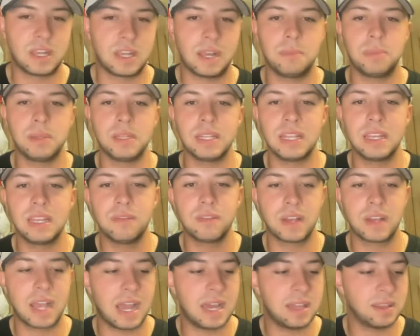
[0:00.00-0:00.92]
I believe
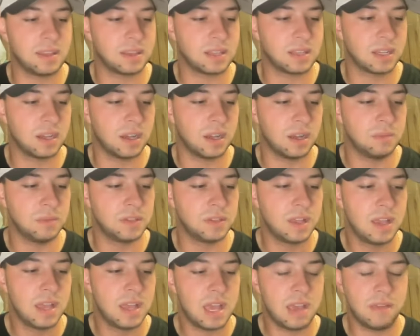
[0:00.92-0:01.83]
a guy that the Cubs